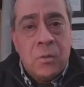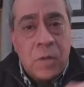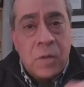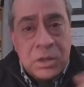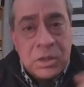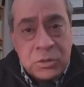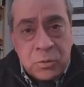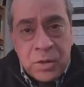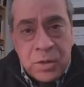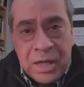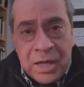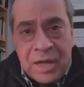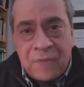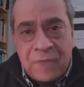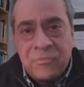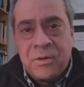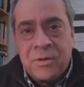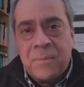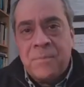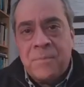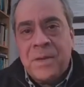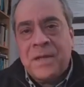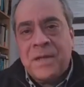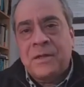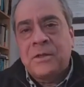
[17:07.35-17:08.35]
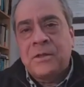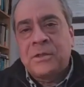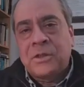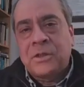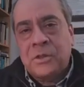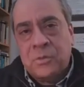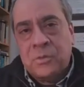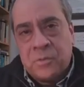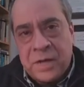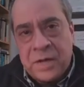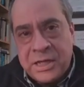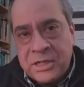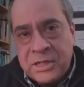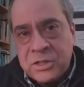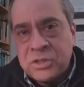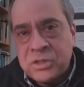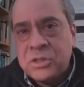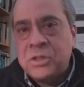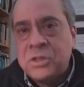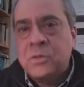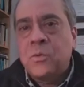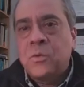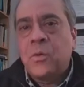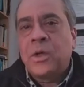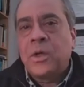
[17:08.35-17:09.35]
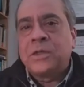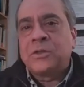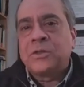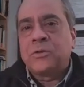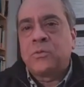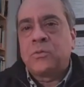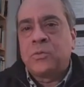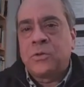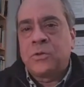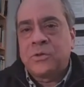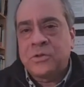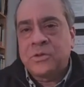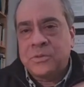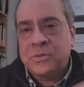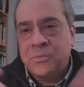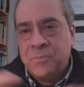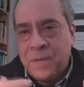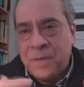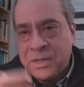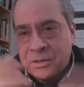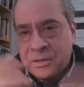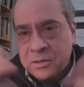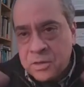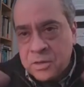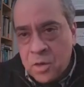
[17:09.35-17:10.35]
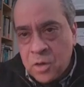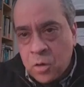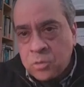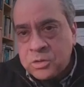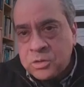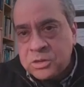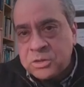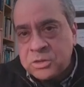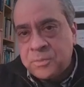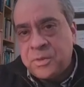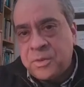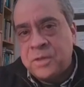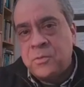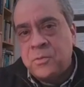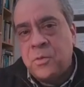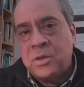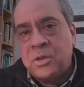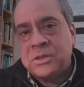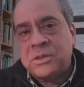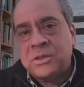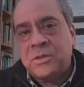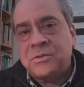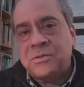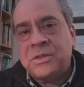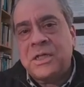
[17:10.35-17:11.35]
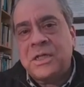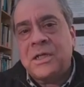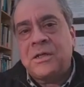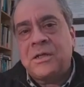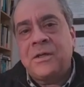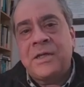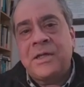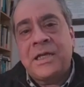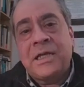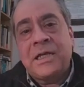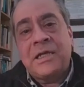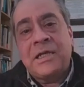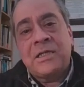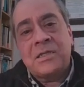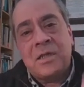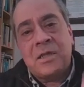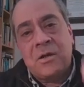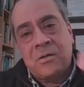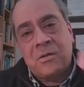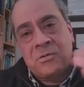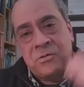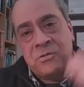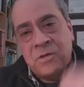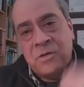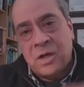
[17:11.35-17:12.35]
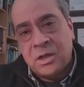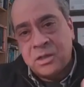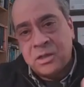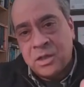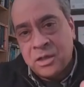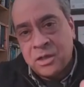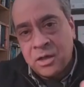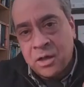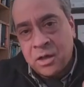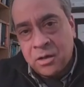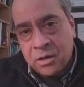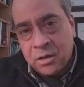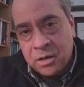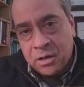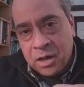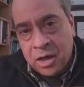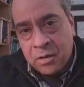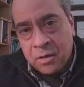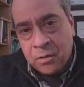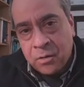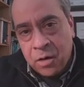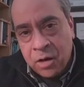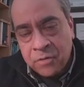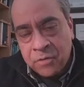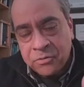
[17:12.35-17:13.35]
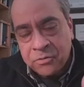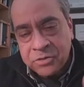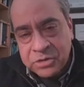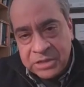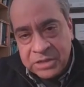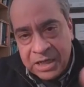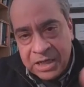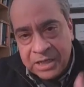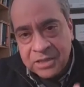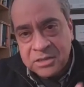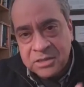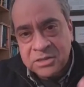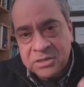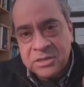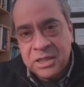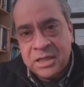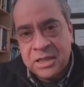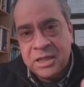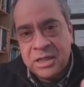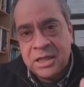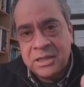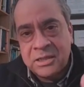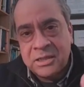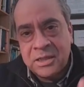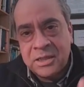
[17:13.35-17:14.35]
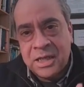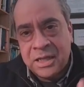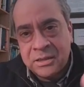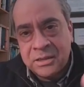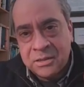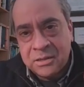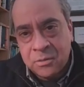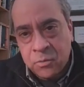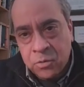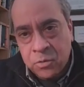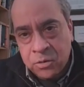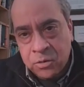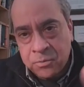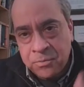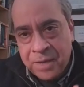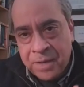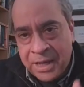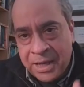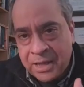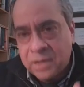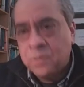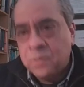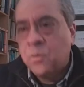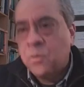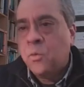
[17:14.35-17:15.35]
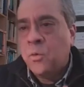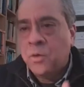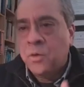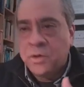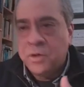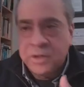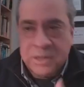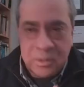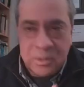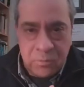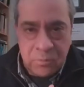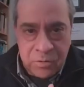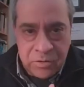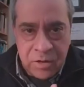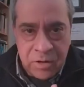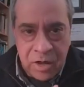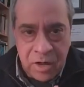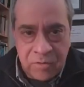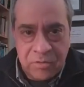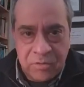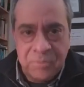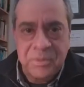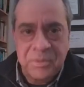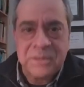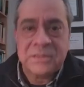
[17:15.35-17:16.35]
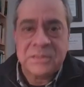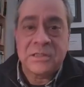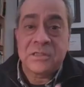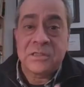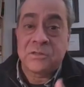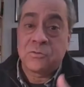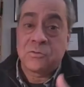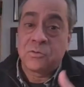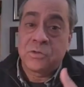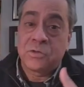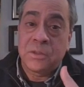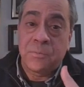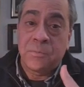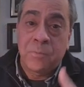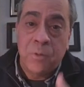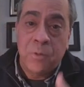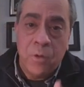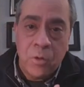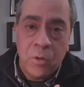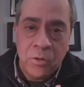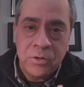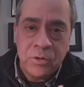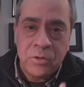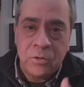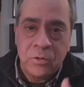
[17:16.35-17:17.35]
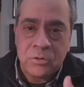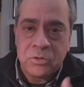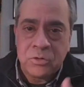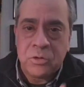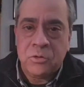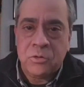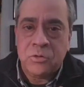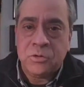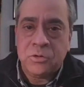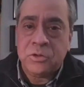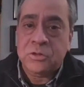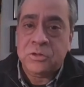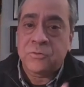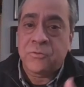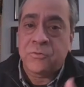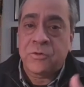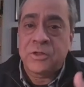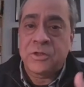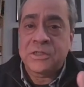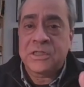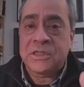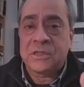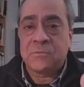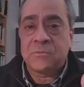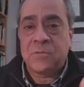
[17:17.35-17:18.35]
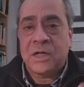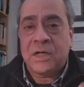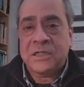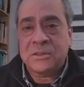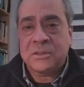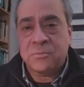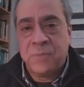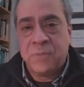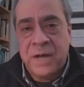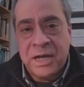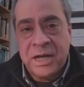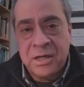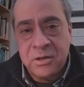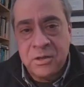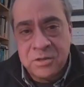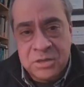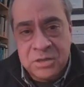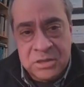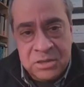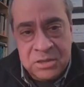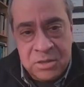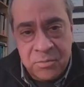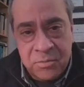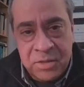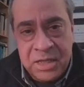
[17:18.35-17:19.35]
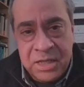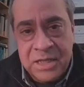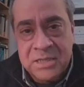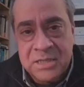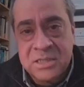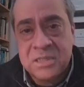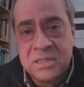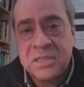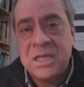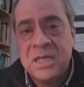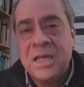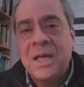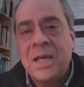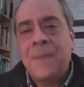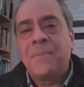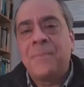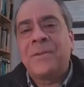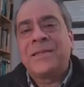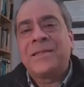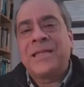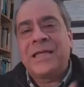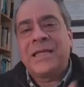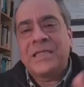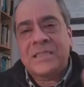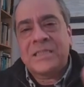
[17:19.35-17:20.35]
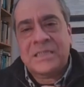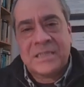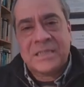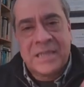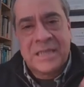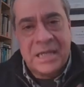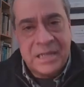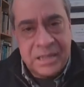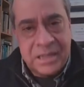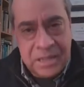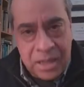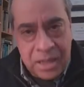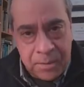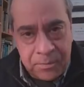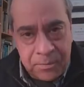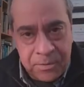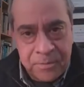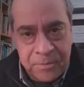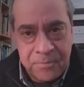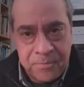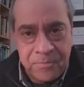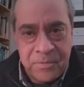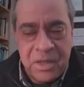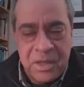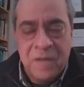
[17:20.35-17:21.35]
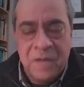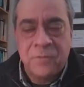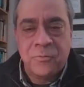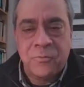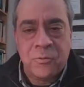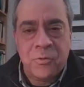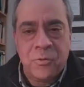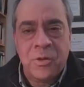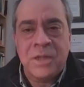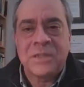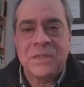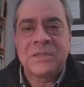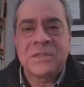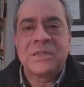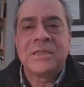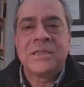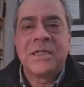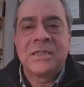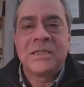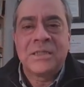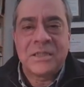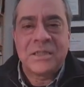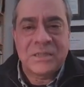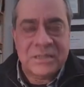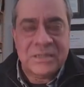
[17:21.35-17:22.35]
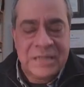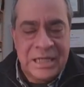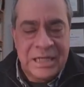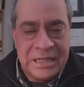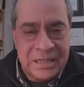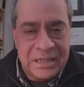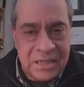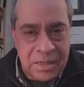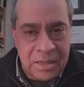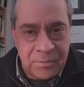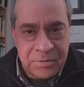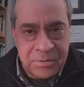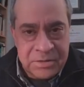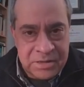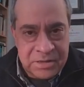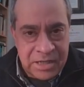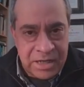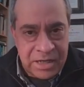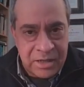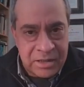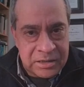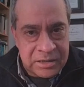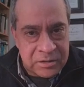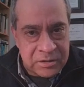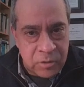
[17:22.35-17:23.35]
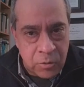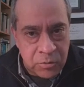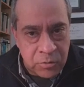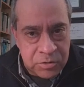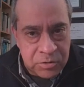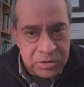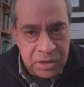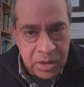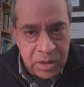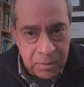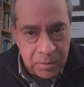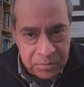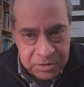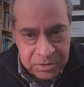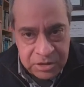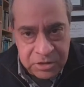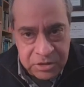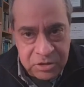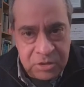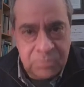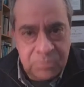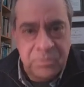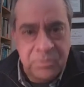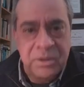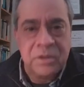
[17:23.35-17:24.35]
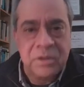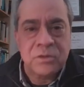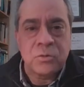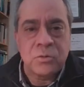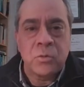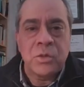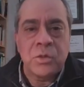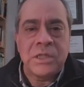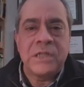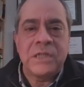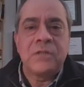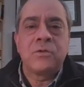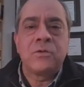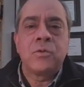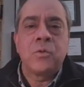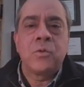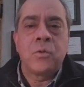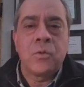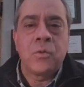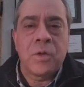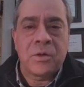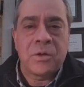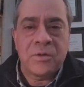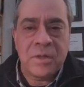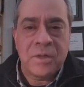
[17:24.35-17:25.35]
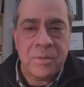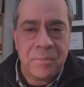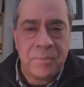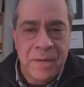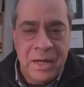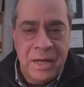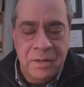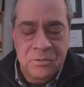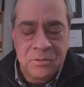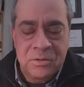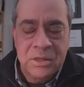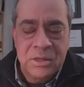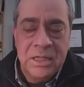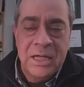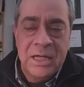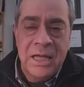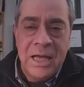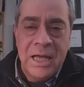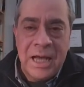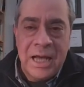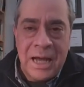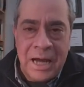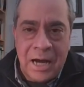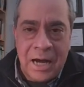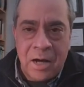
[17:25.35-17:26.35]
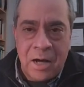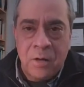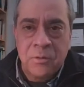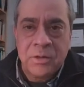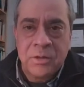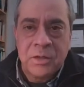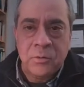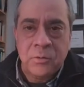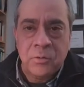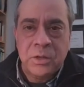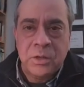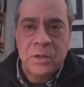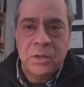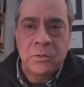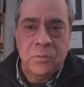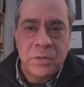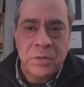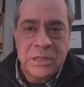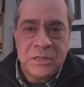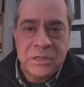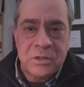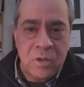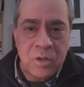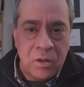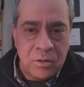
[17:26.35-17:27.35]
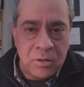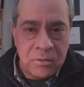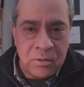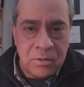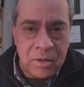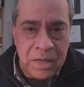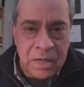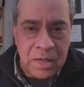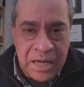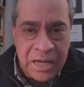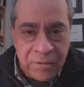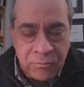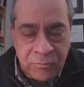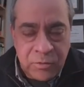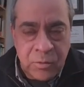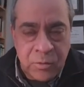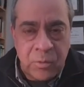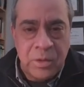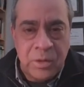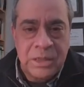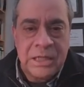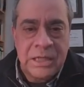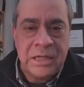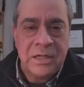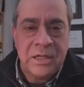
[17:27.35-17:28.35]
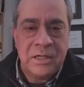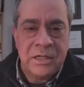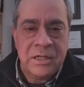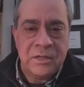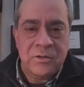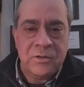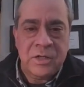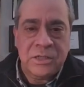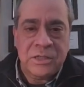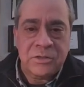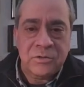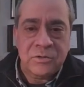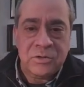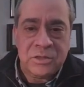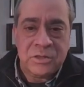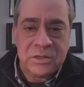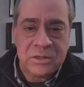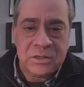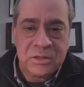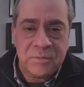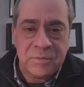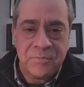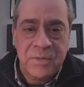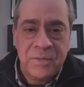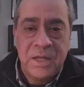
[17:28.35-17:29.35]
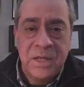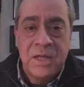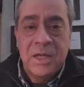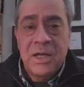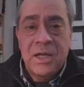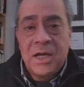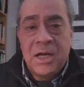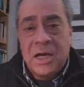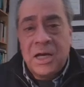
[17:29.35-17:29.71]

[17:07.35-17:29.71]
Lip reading: Once we have a better curation, once there's better knowledge about what's out there, is our other challenge at the World Bank, working with governments, is to deploy those solutions first as pilots in some cases, but then scaling up. And for us, the scaling up is almost an obsession, because we need to worry about how can we reach everyone in an education system.